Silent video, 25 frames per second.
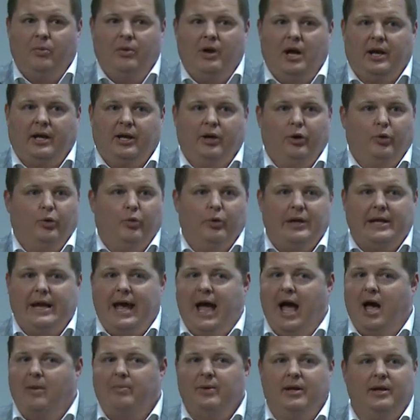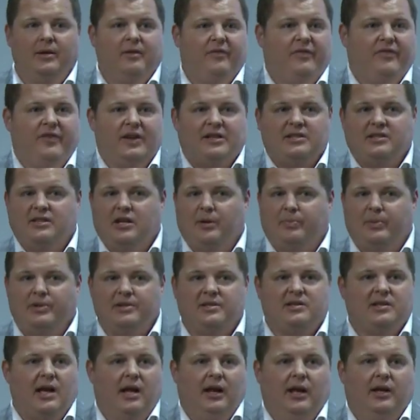We're not going to rehab it, fix it up,
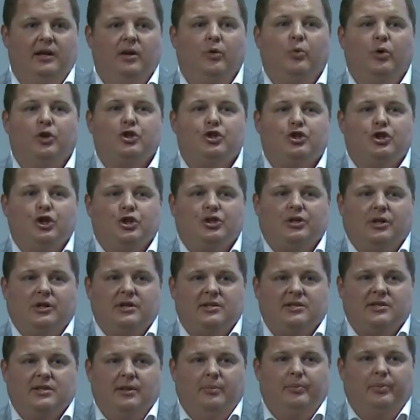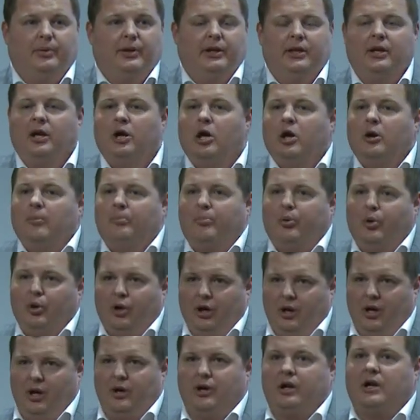and sell it. We're just going to simply
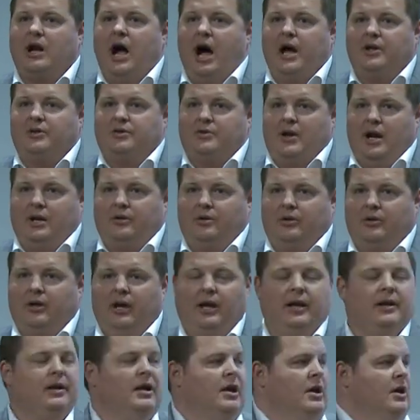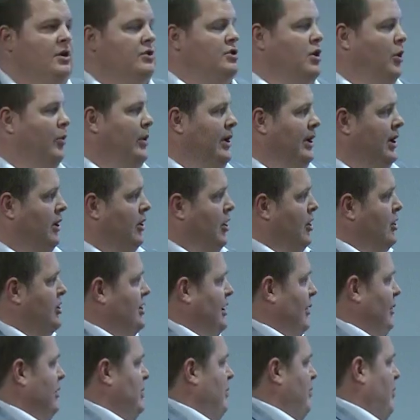put it under contract, okay? So we
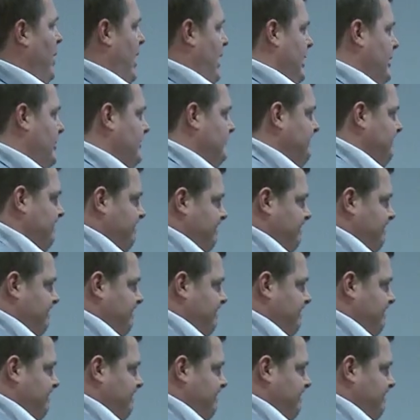negotiate with the bank.